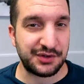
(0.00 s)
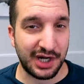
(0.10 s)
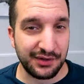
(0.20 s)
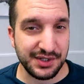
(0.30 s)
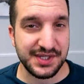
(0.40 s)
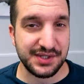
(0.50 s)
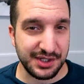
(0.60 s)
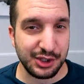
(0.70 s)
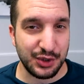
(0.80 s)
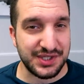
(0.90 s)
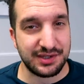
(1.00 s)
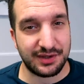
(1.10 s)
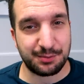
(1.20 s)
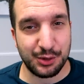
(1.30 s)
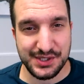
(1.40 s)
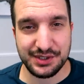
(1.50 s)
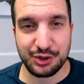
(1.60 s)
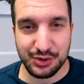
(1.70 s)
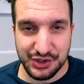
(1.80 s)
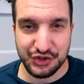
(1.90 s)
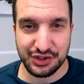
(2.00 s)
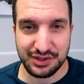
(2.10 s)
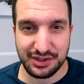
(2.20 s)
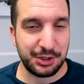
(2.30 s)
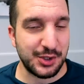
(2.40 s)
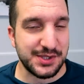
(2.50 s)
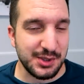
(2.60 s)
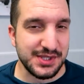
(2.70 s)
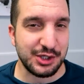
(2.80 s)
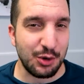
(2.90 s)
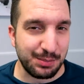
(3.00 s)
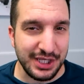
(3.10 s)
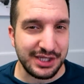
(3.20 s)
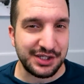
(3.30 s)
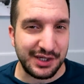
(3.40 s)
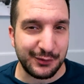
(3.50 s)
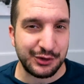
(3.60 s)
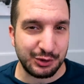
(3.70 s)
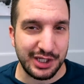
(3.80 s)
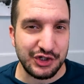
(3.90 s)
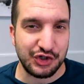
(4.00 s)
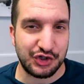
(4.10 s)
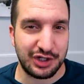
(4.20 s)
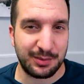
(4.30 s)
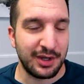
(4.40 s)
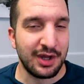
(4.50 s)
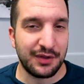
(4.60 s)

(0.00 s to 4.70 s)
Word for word: And others still consider that person a Christian because there is a completely different relationship.